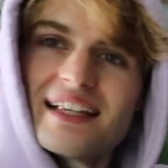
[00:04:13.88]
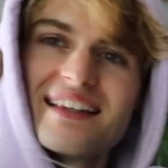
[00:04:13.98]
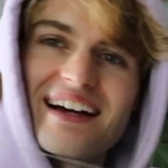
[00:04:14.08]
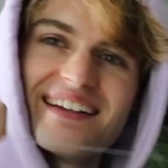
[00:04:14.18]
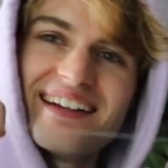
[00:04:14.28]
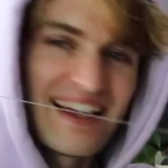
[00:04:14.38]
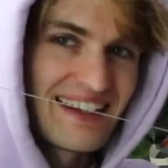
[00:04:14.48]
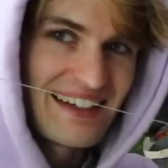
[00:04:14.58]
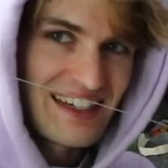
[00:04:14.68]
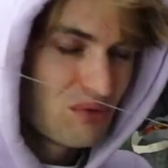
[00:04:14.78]
done
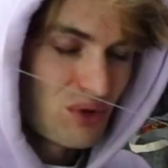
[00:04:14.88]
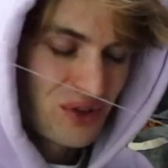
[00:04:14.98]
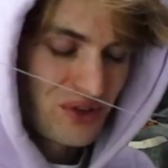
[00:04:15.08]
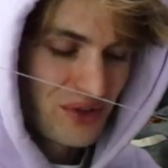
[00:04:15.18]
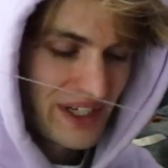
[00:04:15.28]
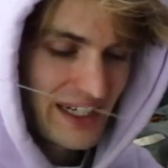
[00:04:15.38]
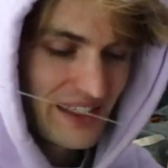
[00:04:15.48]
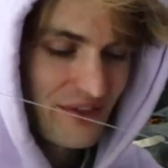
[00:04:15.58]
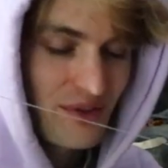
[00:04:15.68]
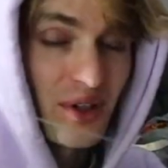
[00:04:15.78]
any embroidery
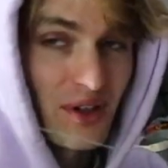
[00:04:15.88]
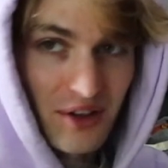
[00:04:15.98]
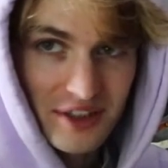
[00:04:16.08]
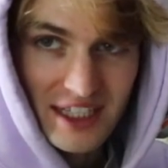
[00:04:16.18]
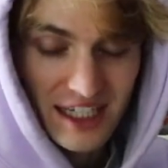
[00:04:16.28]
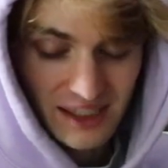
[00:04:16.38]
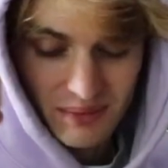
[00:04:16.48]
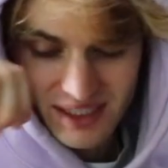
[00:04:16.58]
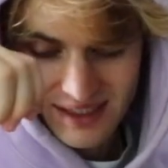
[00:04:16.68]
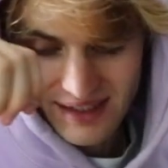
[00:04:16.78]
for a long time,
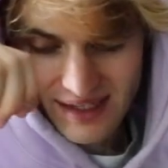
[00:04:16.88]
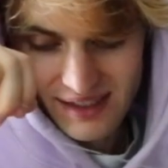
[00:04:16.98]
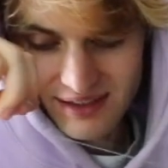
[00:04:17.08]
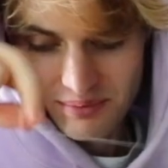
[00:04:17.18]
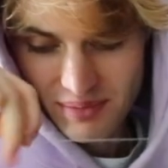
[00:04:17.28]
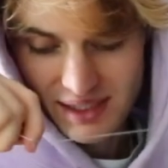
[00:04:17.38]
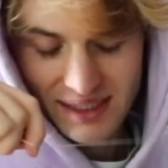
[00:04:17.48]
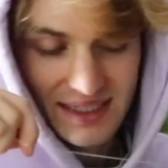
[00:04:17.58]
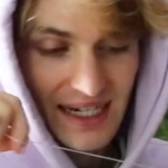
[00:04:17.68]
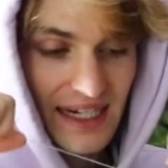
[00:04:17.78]
as I said,
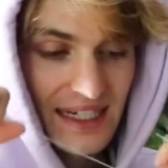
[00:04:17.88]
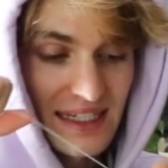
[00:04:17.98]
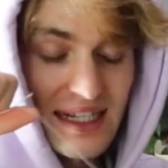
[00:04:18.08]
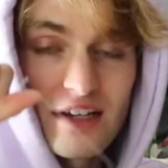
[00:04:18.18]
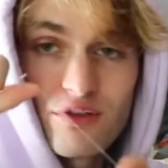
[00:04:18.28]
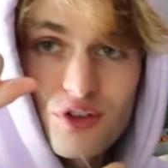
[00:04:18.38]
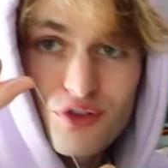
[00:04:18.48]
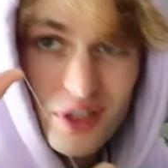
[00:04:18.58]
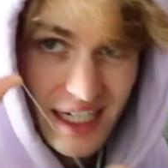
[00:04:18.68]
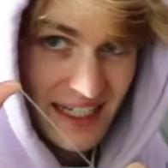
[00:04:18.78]
but I never
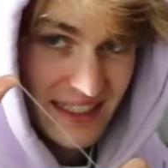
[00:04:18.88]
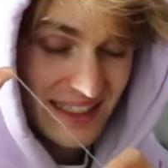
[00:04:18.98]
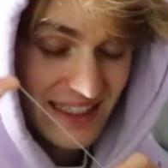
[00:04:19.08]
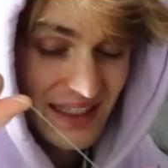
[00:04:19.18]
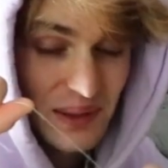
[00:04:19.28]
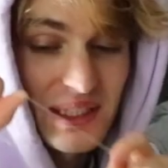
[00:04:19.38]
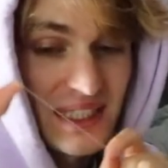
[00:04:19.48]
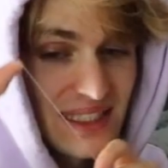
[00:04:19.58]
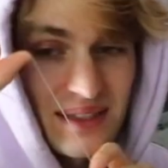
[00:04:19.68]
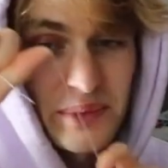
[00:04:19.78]
forget, which
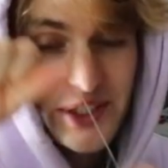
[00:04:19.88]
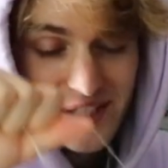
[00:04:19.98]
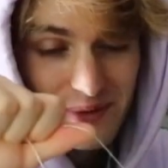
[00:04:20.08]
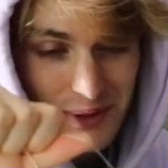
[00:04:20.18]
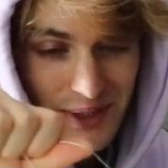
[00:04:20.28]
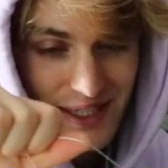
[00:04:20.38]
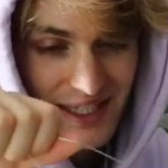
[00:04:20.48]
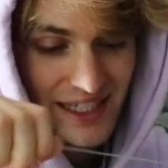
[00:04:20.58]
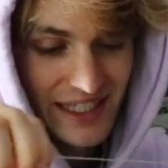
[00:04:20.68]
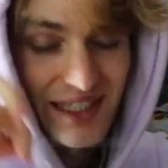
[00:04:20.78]
is the most important
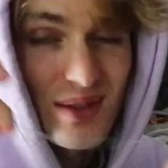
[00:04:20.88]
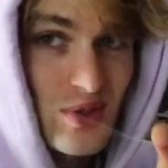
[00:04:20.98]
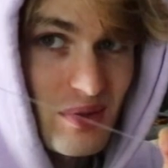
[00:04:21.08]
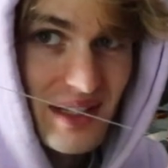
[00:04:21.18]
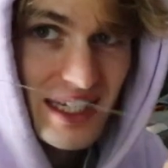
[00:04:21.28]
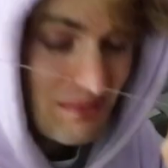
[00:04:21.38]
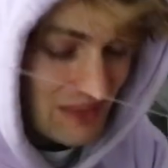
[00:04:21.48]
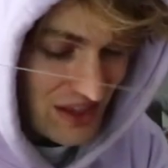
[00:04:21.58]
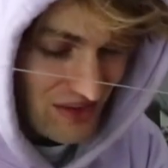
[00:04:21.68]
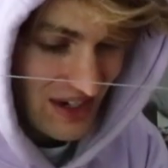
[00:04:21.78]
thing, to split
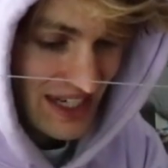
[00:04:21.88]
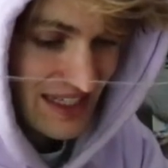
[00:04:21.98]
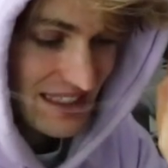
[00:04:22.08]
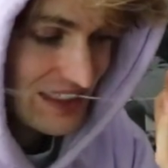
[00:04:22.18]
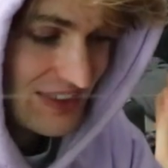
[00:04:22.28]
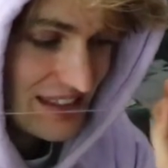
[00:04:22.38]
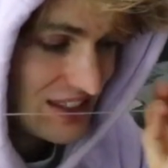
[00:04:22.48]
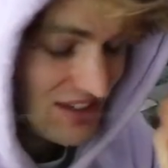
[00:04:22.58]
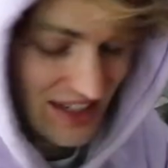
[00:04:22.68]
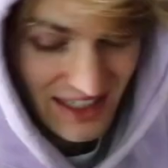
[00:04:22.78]
my thread
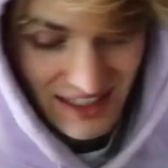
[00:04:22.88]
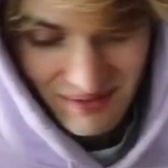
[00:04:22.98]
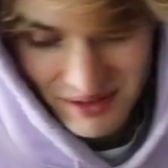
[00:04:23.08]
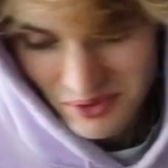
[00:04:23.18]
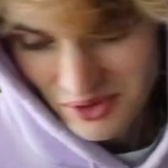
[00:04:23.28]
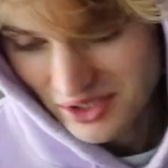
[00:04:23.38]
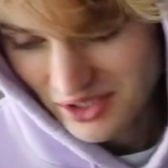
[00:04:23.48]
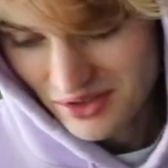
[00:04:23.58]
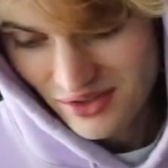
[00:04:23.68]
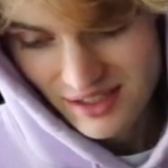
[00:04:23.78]
each time I'm going
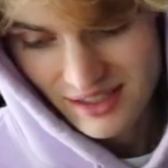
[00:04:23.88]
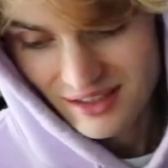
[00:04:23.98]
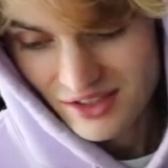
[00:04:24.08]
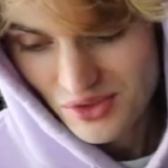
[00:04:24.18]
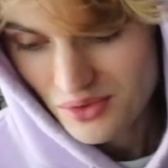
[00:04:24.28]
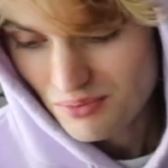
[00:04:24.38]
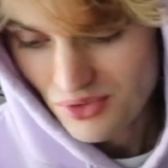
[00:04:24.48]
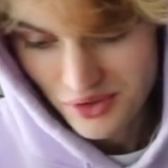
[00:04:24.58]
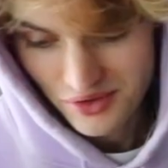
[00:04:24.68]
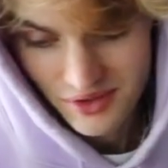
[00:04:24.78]
to start a new
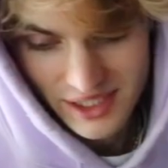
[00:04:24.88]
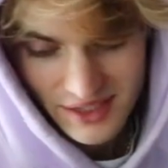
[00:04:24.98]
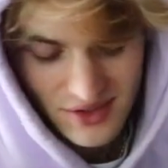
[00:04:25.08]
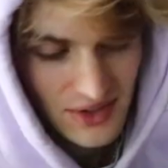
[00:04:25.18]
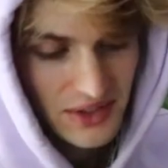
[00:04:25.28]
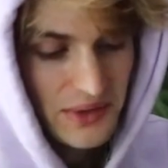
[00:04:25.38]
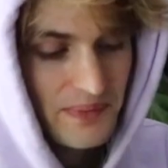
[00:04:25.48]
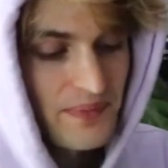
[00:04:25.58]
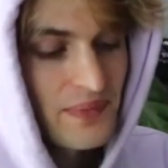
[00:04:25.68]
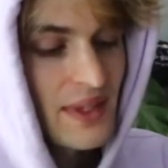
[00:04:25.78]
embroidery. So,
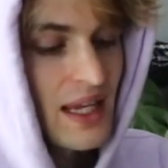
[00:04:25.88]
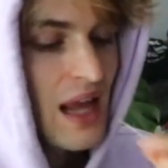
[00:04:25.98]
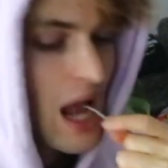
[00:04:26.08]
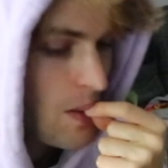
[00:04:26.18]
and I'm